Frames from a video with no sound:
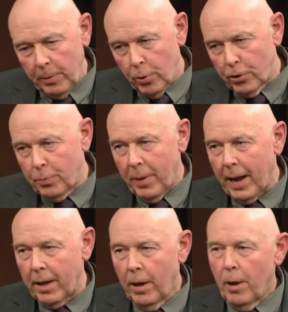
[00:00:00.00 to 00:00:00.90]
pushed
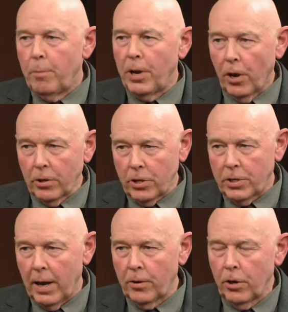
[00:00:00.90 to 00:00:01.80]
back beyond
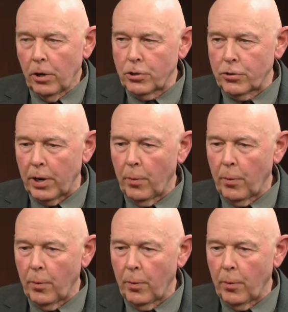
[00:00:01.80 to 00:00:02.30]
Town Hall Street,